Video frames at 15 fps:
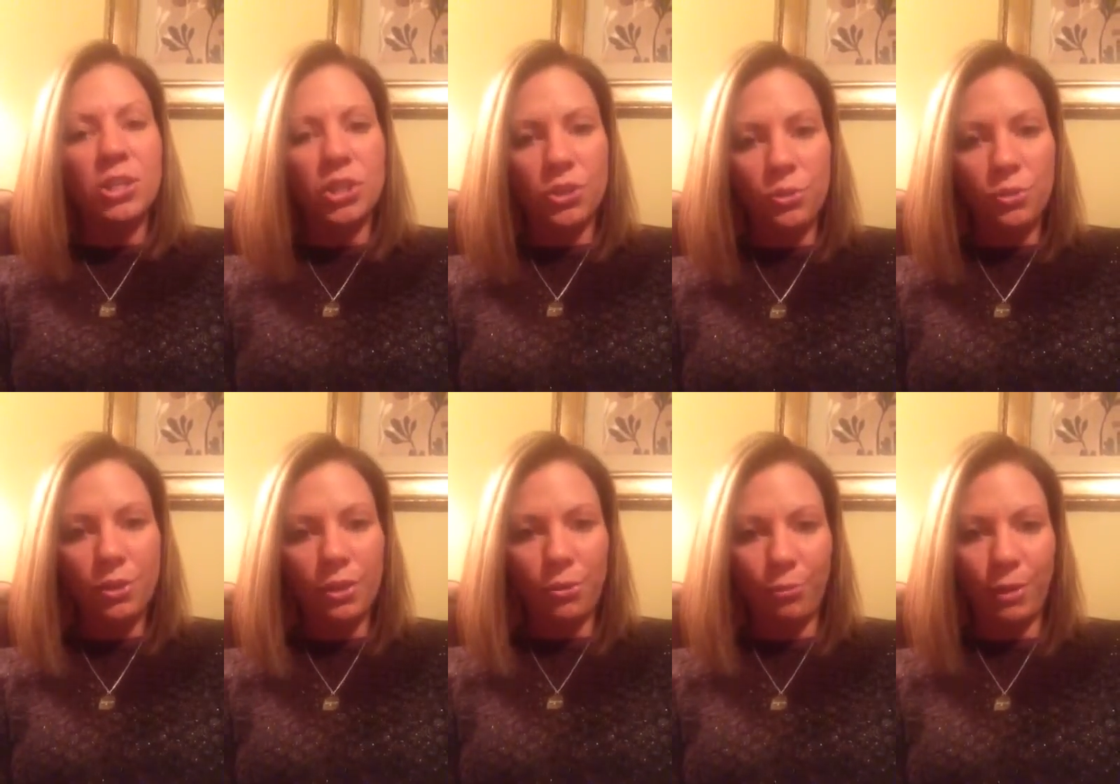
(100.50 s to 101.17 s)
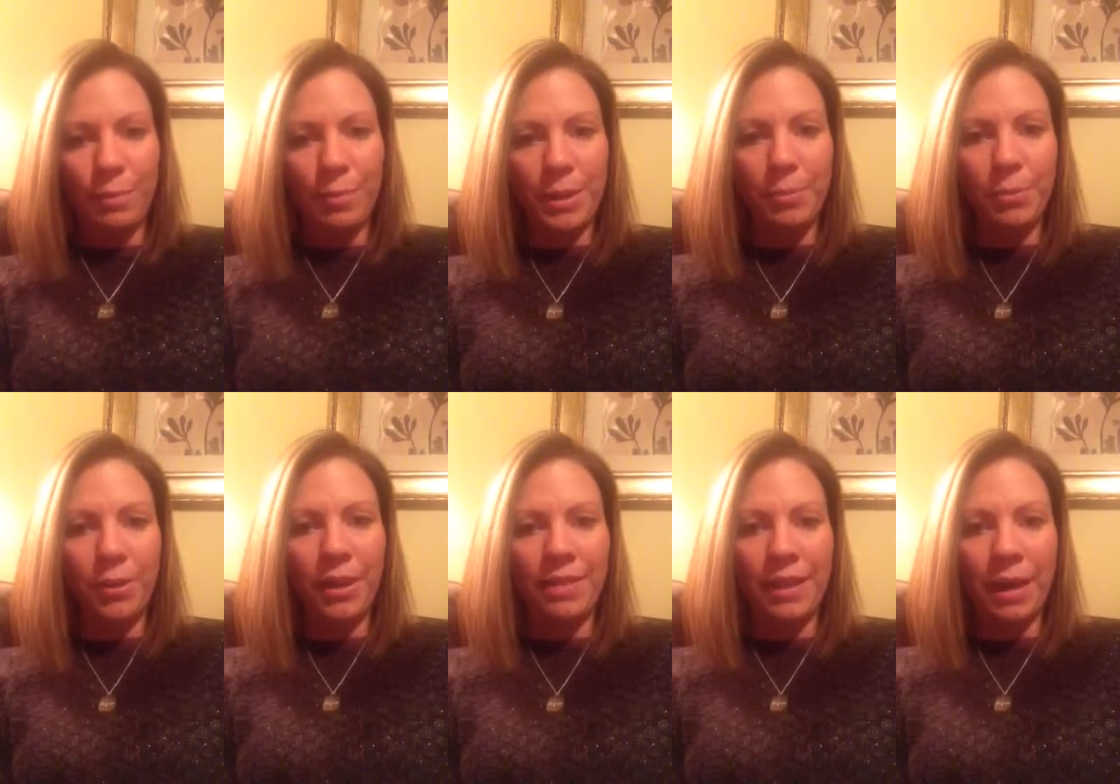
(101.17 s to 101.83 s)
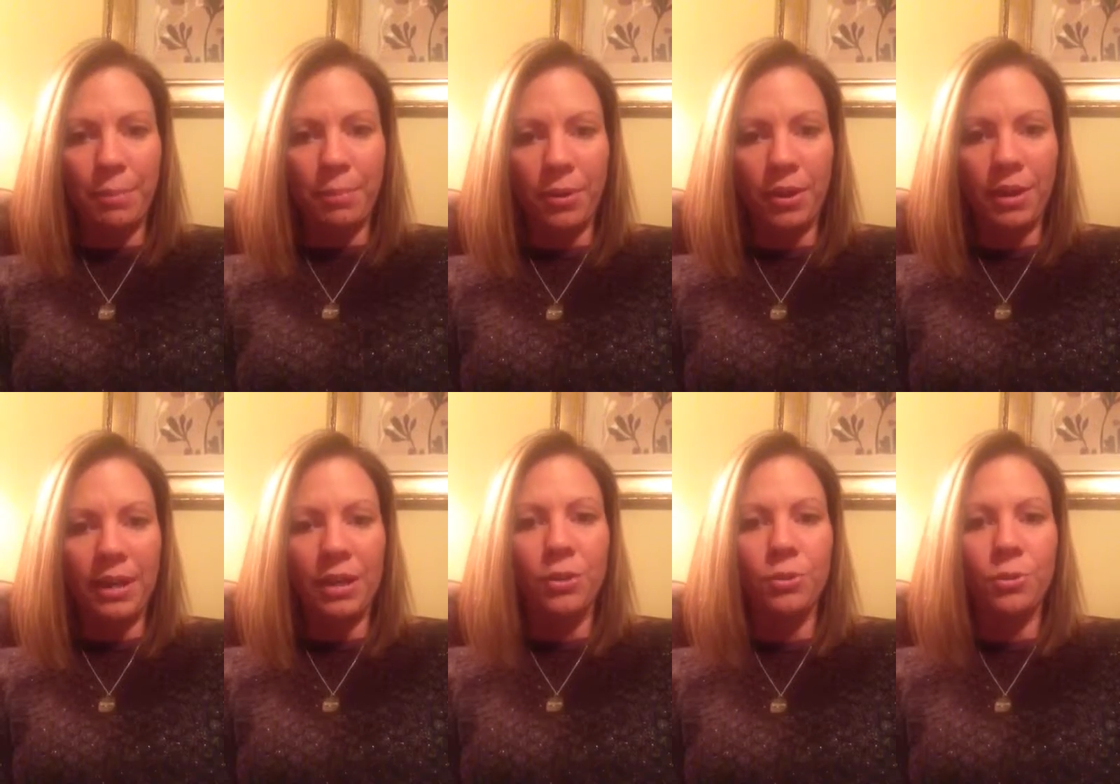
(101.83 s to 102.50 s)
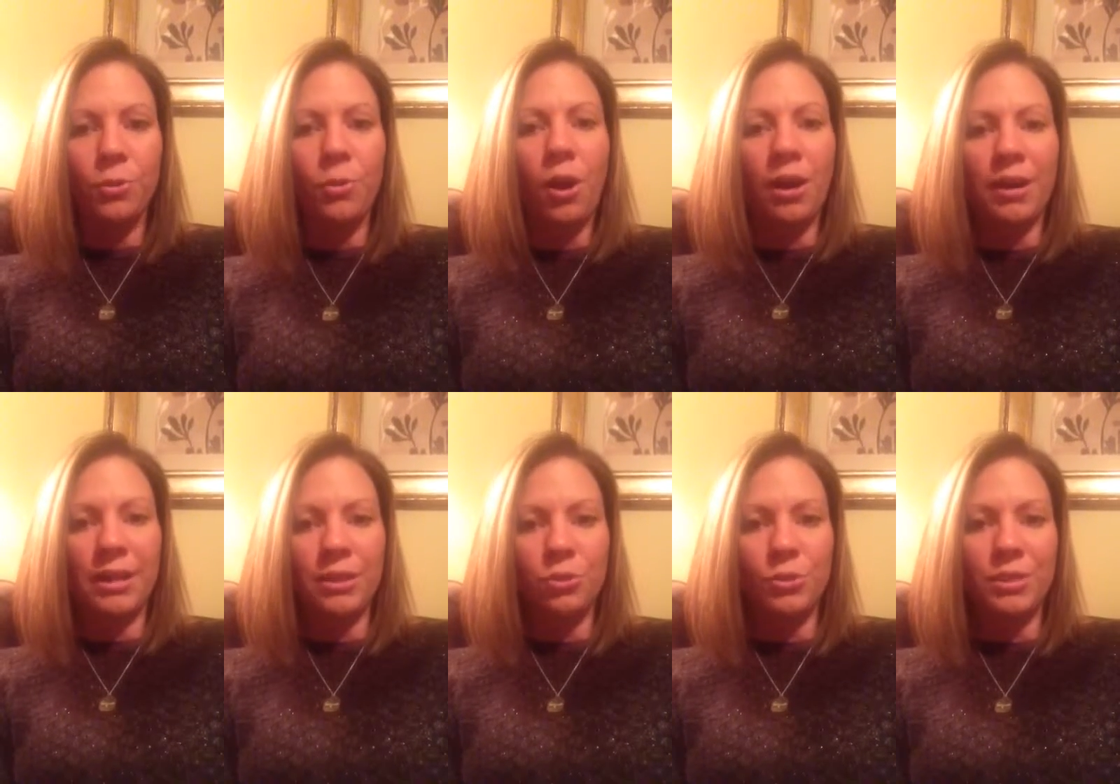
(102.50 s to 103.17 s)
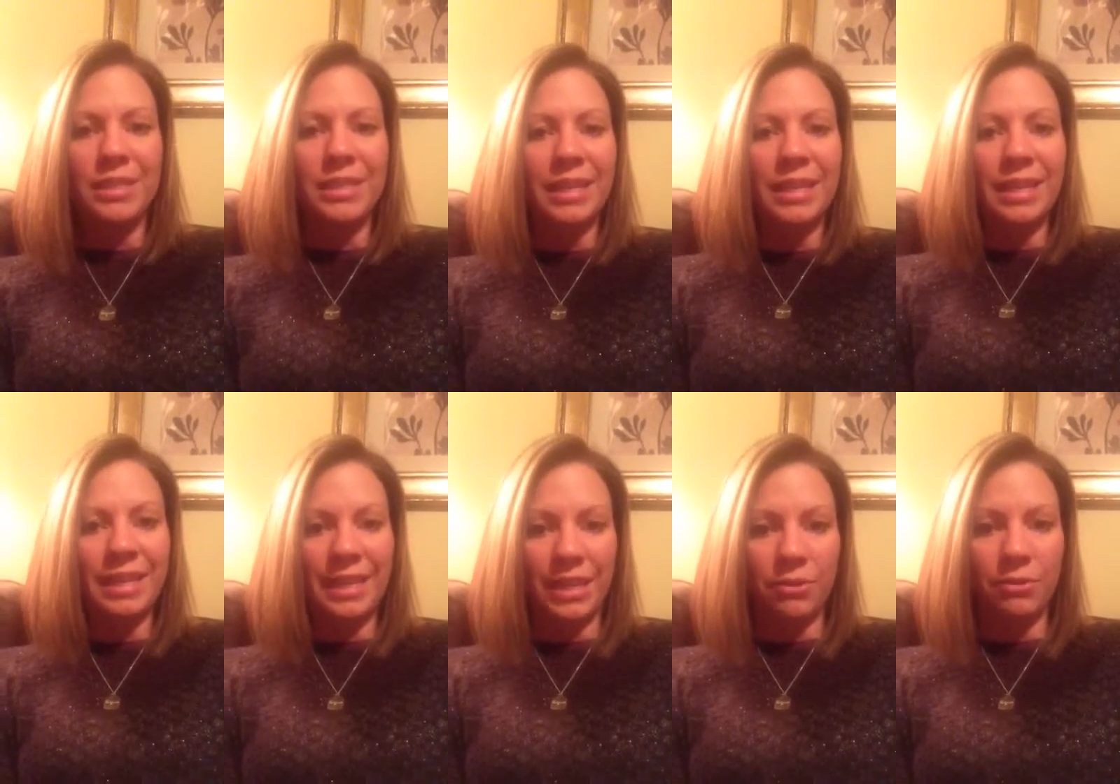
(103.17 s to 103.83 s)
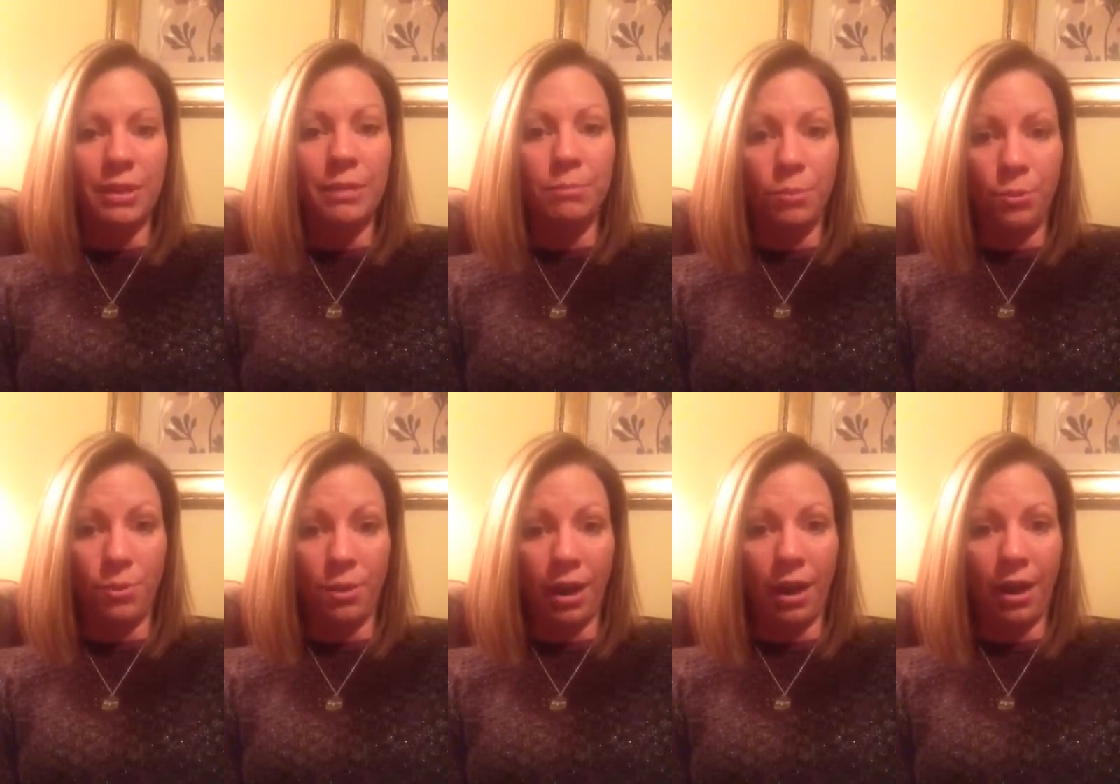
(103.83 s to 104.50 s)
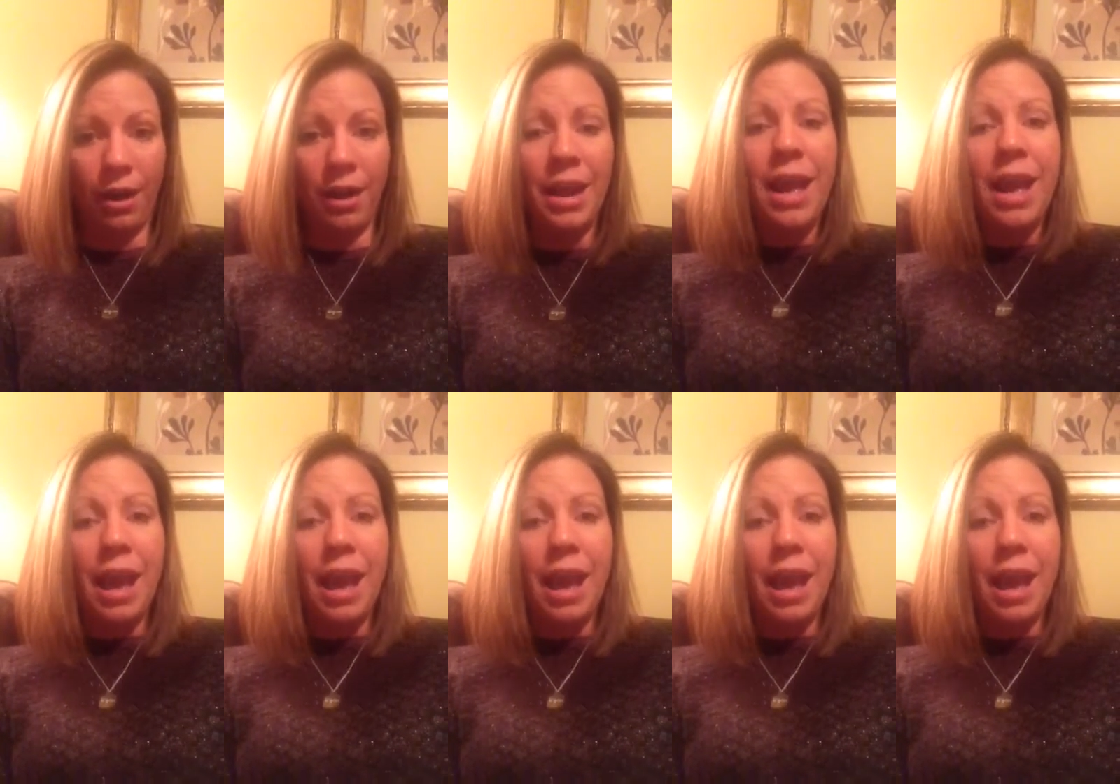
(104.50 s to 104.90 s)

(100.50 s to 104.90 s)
2 to 3 people at that party who are interested in hearing more